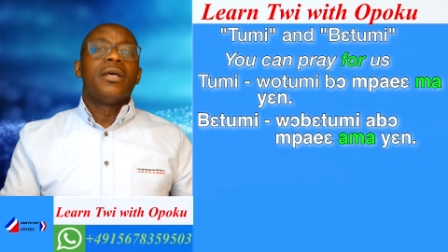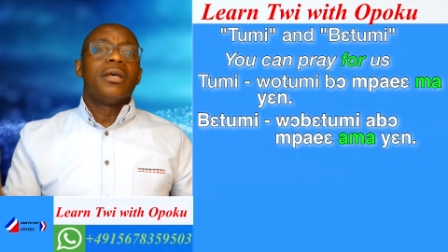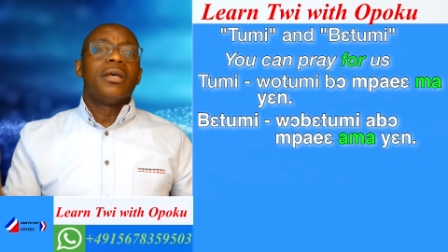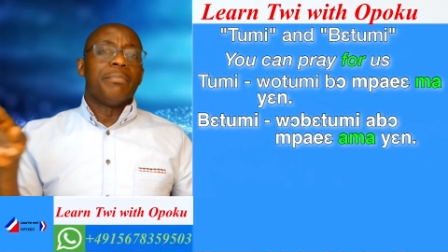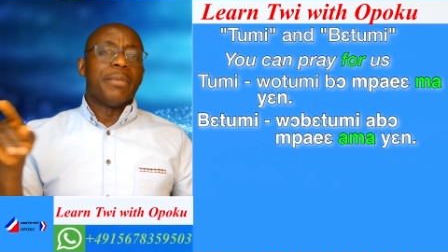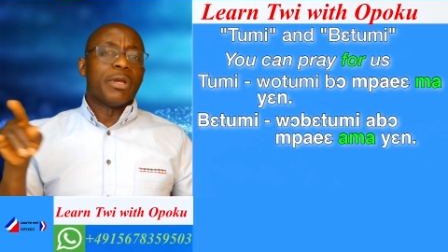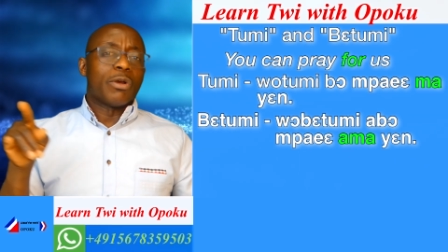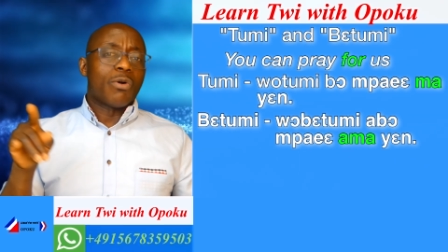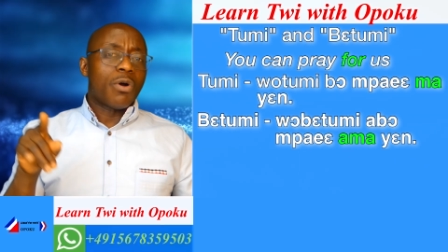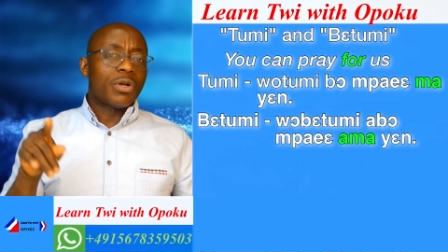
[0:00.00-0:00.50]

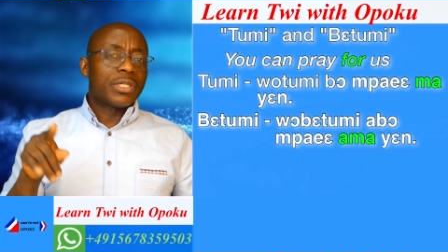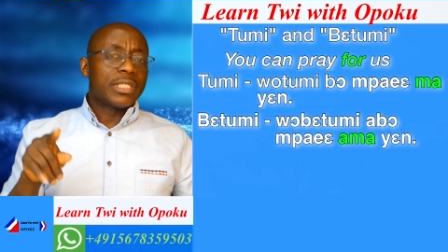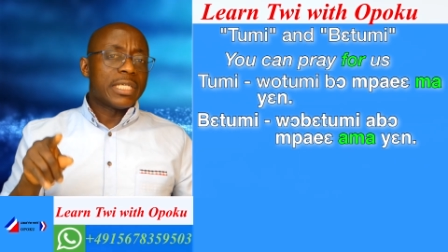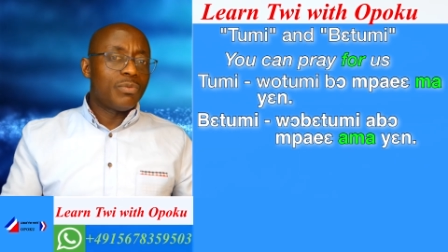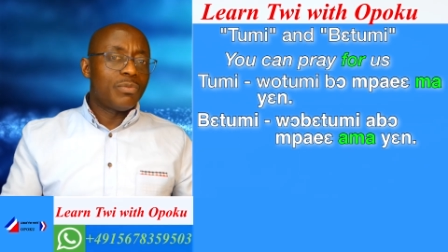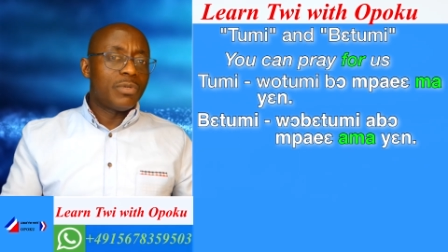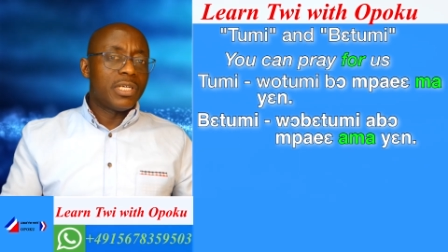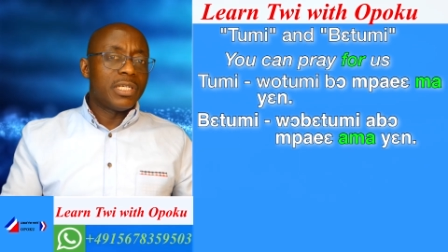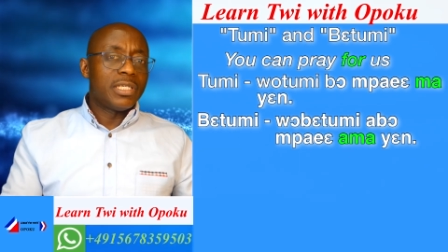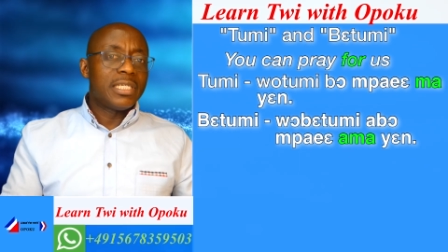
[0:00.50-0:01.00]
Because
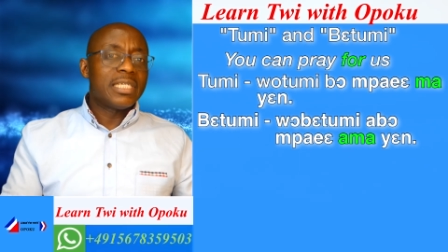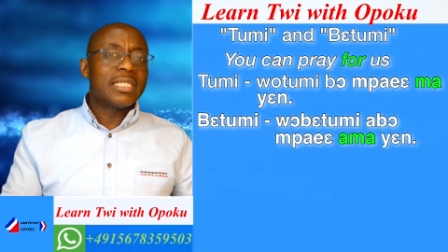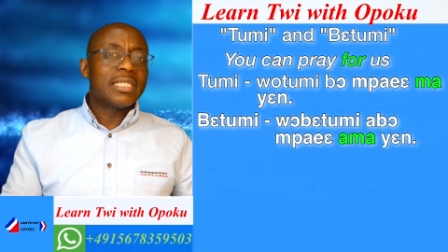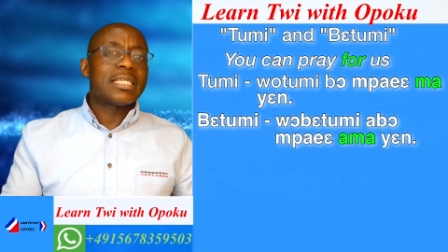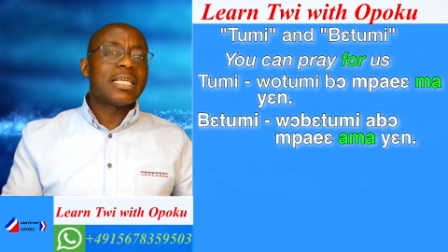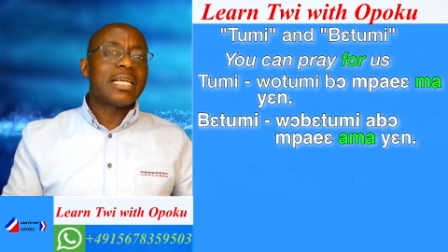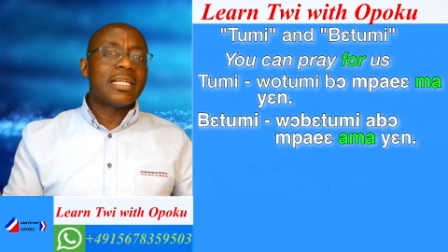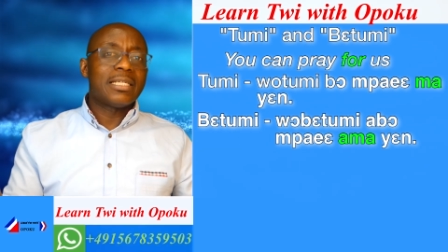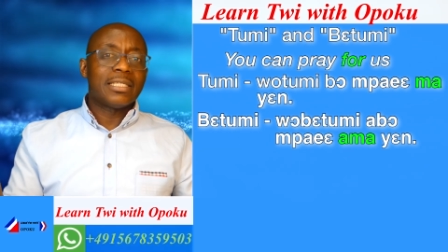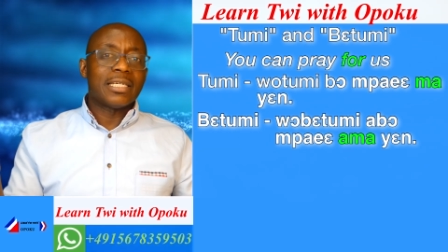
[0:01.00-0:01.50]
in this
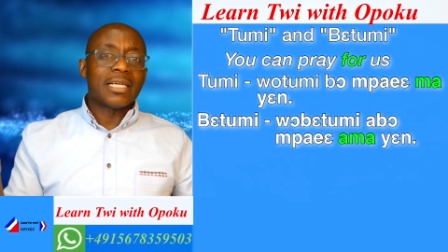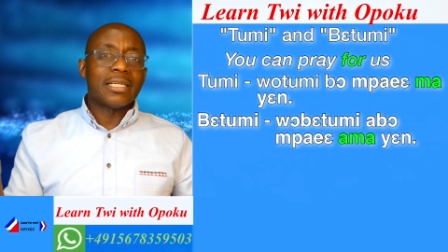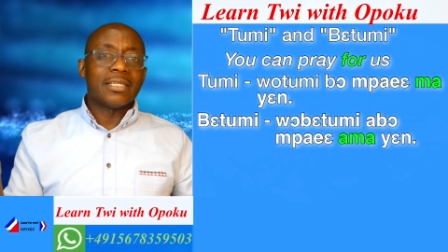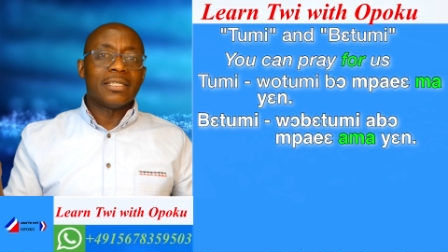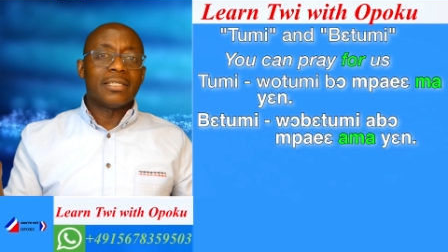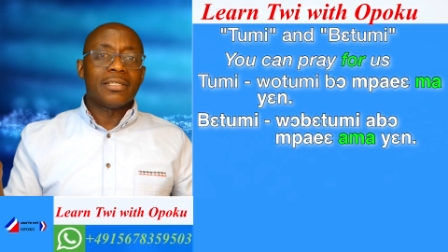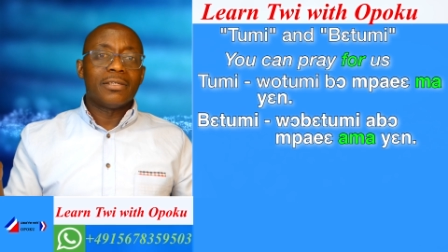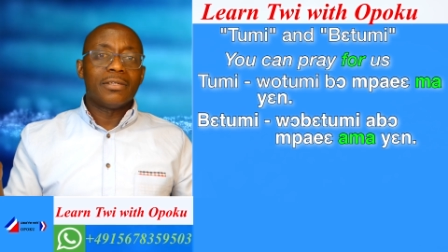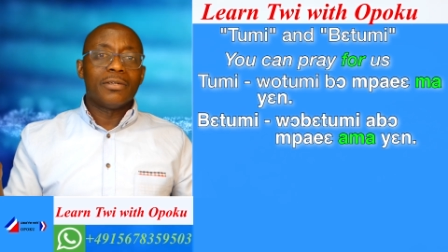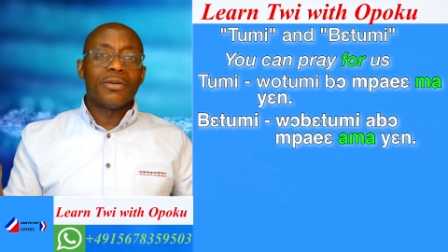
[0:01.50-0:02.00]

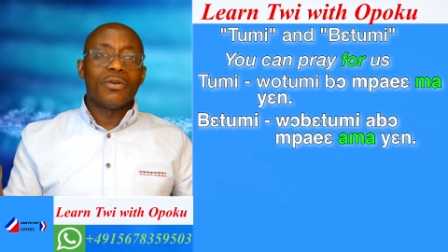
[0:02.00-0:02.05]
sentence,